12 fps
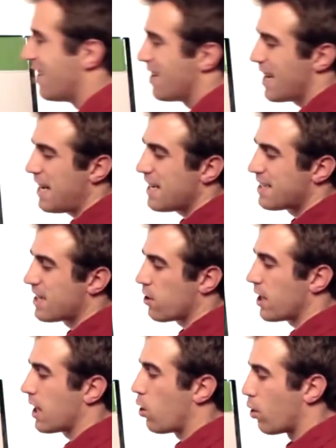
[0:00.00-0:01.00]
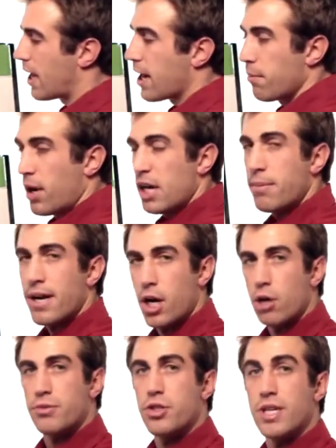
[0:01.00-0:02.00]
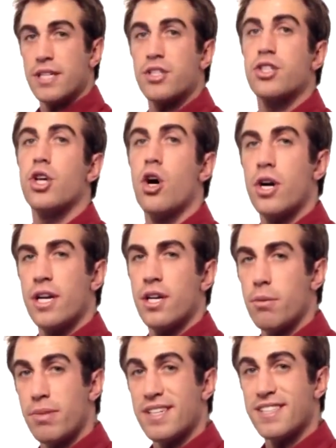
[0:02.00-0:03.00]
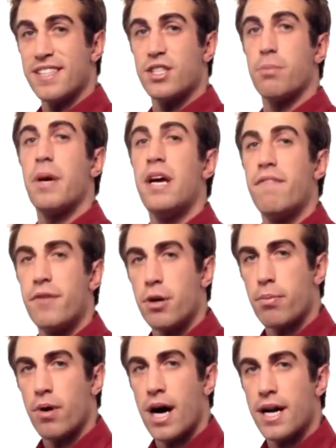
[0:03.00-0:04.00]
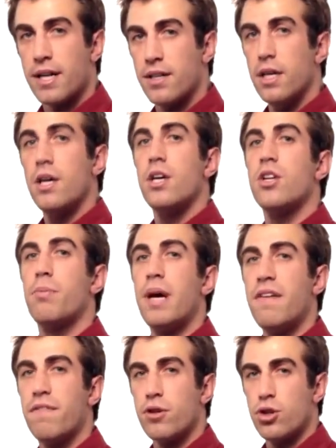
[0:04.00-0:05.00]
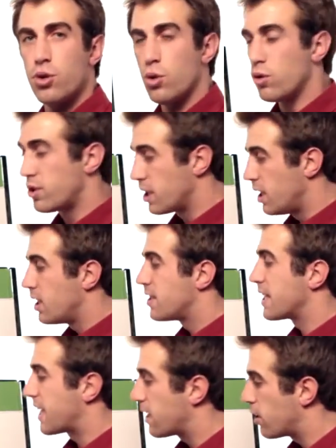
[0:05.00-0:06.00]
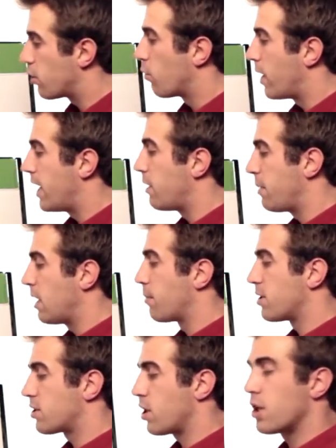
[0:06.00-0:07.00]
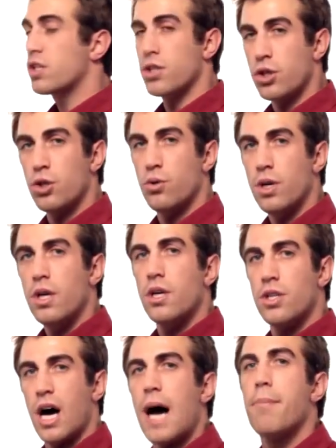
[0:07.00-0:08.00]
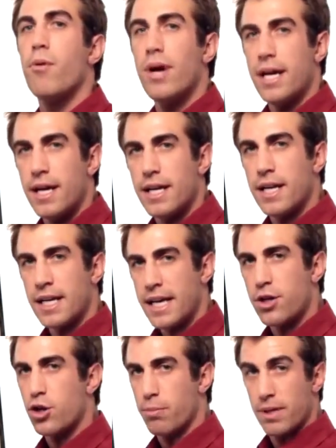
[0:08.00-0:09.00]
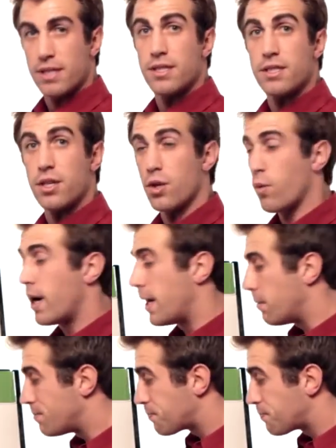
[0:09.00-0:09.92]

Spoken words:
Not necessarily a whole lot of money, but it helps you get started in the business, to pay for your product, to pay for tools, to get underway, to be able to start to operate and get your business underway.